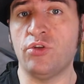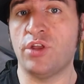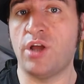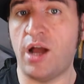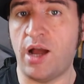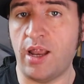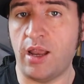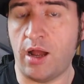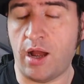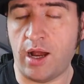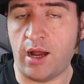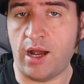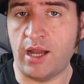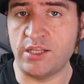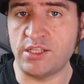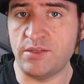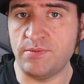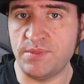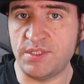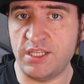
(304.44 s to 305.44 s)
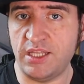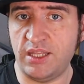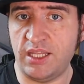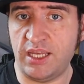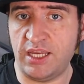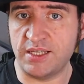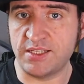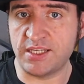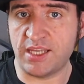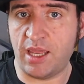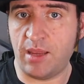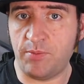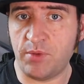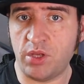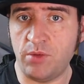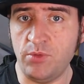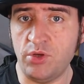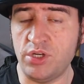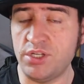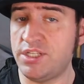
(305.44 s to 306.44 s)
other items in the Inkscape
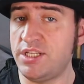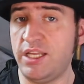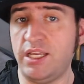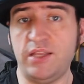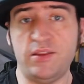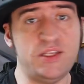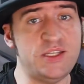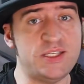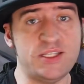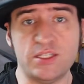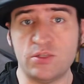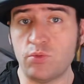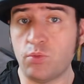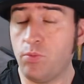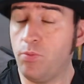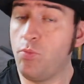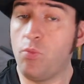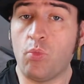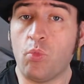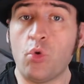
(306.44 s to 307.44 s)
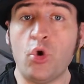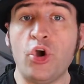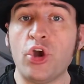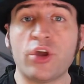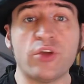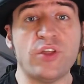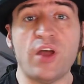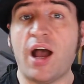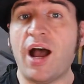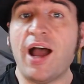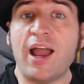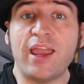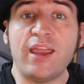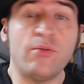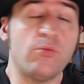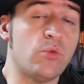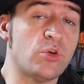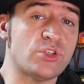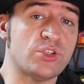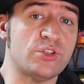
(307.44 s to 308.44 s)
community. This is work that
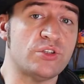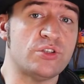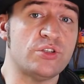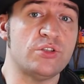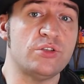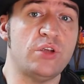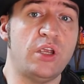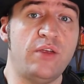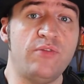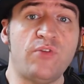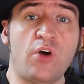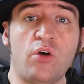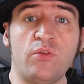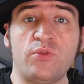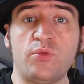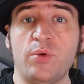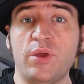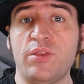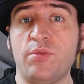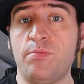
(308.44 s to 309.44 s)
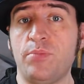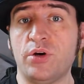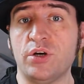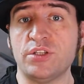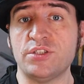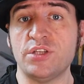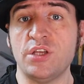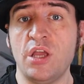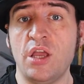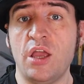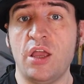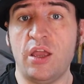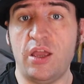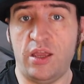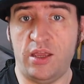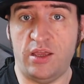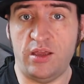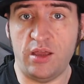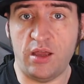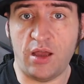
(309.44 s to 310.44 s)
I wasn't involved with, but
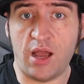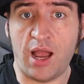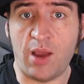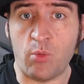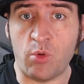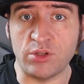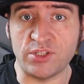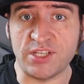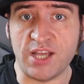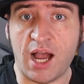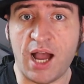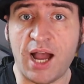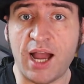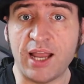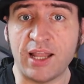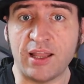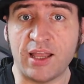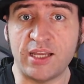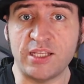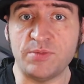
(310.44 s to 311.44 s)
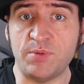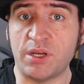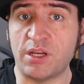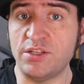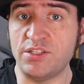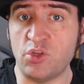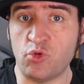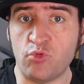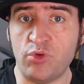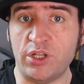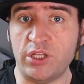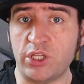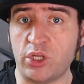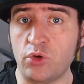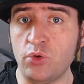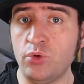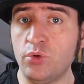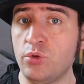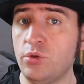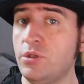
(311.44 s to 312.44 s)
I want to highlight because it's really
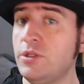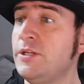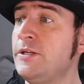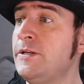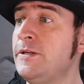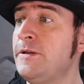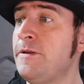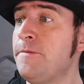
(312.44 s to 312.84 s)
cool.